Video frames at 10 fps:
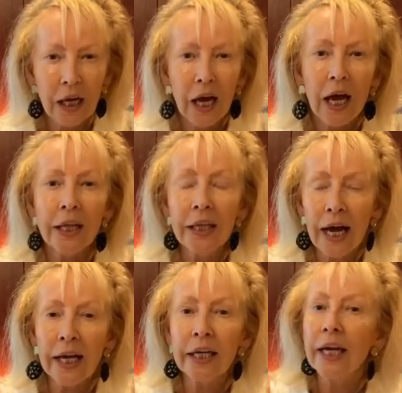And
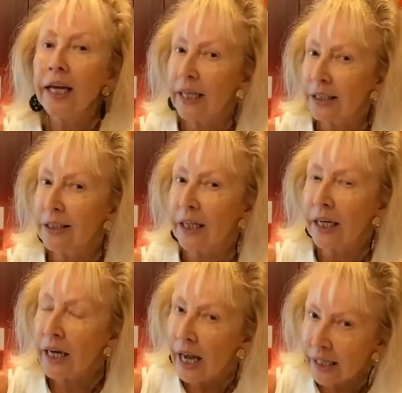that is,
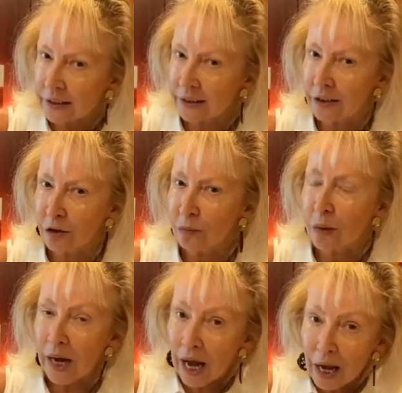in essence,
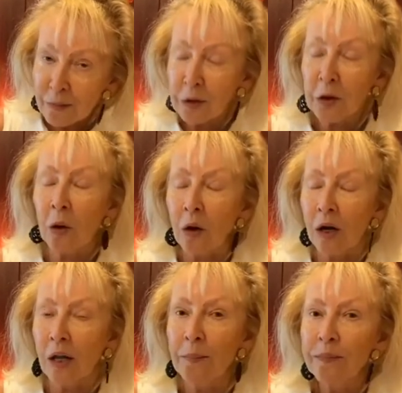what I would
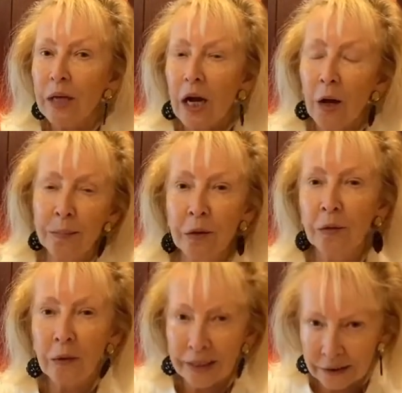call a
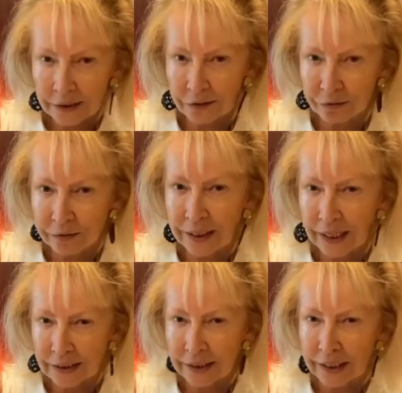progressive
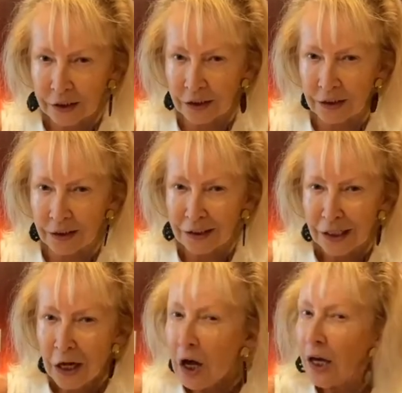relaxation.
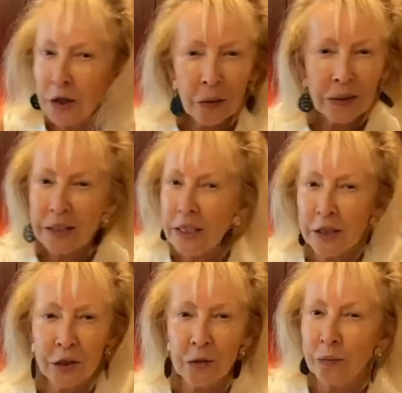A yoga
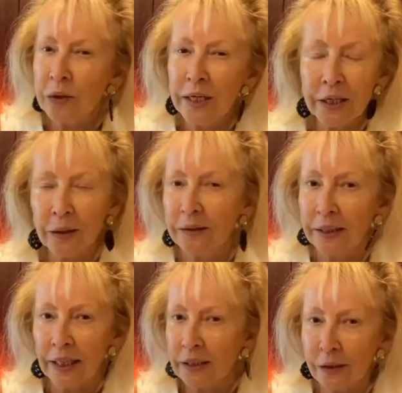teacher wouldn't use
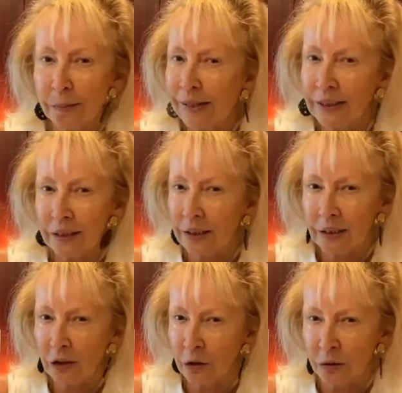that semantic
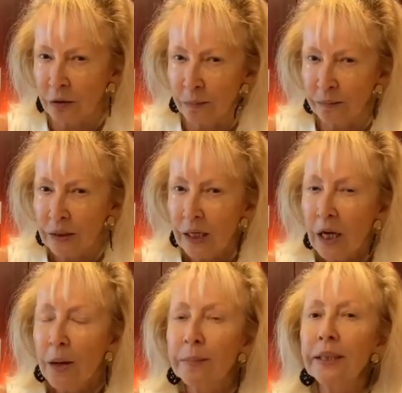at all,
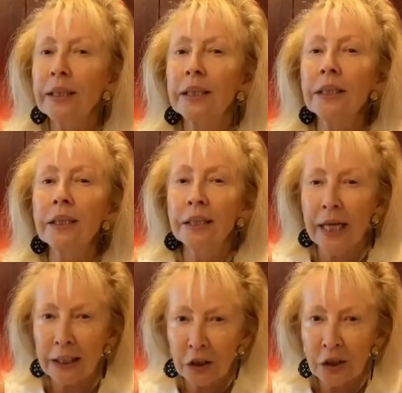but it's
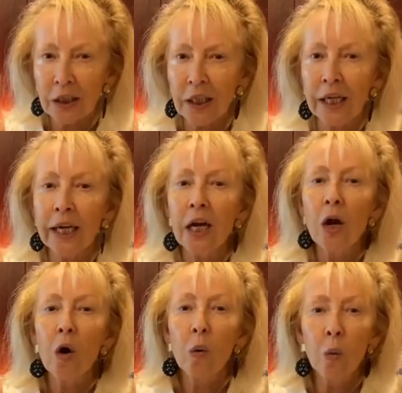essentially
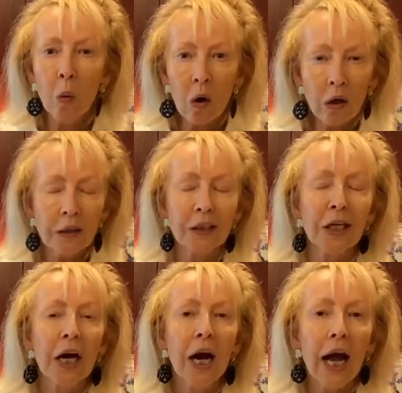what
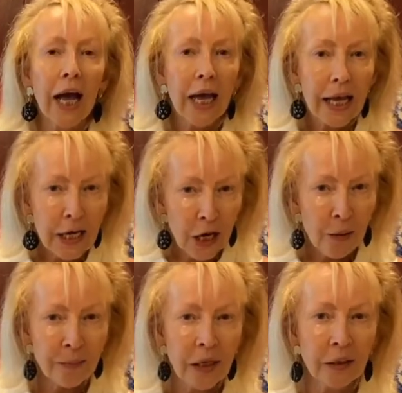in
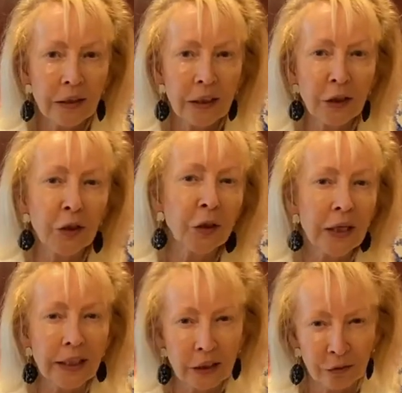hypnosis you're
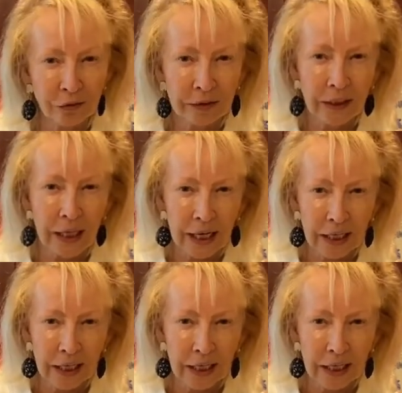going to feel like.